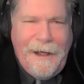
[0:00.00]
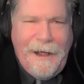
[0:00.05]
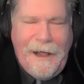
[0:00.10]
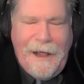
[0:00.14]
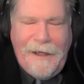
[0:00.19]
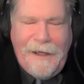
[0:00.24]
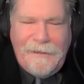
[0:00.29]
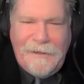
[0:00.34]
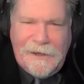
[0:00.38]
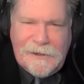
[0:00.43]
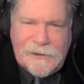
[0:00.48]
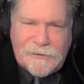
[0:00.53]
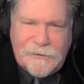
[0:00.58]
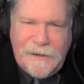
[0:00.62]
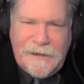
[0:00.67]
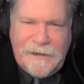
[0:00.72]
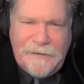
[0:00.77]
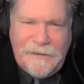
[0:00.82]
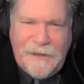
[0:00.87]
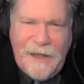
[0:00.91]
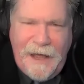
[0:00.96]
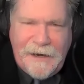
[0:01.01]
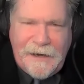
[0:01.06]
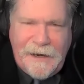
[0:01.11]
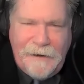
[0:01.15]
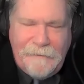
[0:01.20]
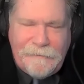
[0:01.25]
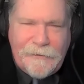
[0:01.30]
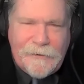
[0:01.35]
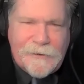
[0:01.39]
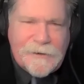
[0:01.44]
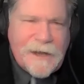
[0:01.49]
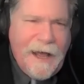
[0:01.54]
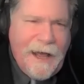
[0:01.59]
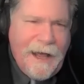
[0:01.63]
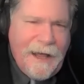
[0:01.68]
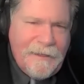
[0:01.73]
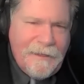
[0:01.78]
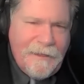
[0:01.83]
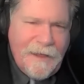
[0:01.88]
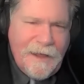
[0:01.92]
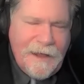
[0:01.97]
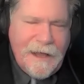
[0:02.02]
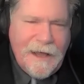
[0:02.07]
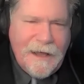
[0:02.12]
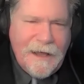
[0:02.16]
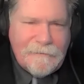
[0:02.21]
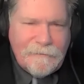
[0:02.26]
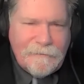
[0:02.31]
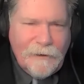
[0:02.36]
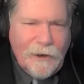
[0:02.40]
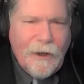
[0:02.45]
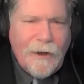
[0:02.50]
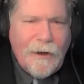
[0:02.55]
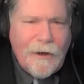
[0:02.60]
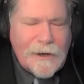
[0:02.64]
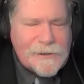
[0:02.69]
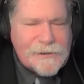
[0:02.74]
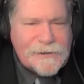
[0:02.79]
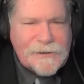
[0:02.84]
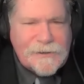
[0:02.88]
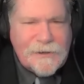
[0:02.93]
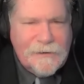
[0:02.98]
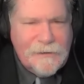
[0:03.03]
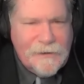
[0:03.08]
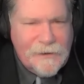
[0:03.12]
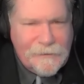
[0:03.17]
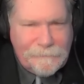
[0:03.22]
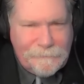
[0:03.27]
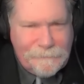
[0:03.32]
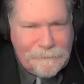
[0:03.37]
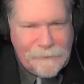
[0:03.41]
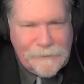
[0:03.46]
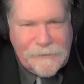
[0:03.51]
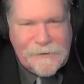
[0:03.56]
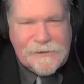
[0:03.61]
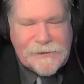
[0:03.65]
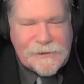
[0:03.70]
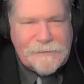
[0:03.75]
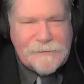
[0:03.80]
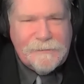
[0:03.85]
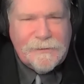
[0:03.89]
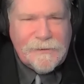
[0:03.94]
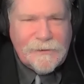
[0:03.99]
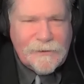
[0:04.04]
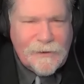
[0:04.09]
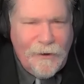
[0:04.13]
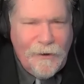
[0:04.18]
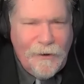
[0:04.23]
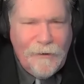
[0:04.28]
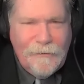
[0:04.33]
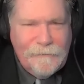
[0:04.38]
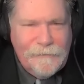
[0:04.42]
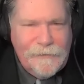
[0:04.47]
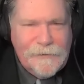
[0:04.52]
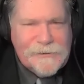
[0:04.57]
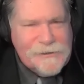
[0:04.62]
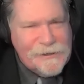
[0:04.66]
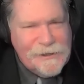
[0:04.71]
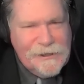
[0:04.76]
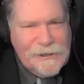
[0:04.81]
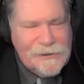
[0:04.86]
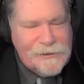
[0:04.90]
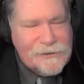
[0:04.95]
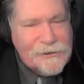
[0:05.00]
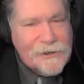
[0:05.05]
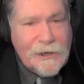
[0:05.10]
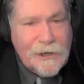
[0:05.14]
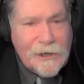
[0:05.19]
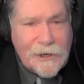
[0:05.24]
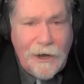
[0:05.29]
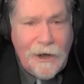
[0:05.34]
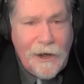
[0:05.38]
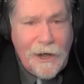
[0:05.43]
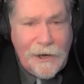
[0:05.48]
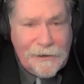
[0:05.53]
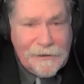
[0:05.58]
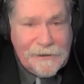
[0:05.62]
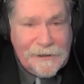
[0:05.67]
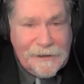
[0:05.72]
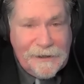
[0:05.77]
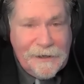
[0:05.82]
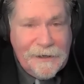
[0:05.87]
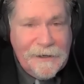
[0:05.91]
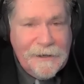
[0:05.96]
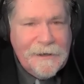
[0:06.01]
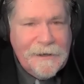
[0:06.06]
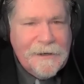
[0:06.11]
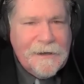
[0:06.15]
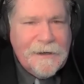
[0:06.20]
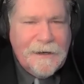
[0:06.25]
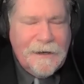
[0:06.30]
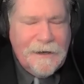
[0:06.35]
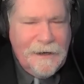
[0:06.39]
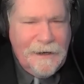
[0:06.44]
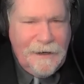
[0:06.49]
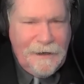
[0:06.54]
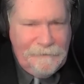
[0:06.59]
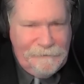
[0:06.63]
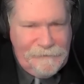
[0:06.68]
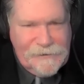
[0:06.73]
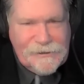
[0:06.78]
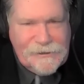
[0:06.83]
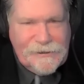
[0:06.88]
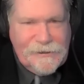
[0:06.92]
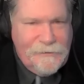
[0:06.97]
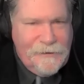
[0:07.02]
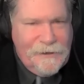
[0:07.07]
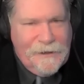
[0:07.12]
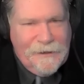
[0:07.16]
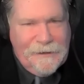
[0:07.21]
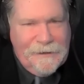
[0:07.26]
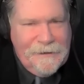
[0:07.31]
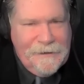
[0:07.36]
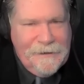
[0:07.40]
And they traded that effort, and they have lost their principal overseas colony of Syria.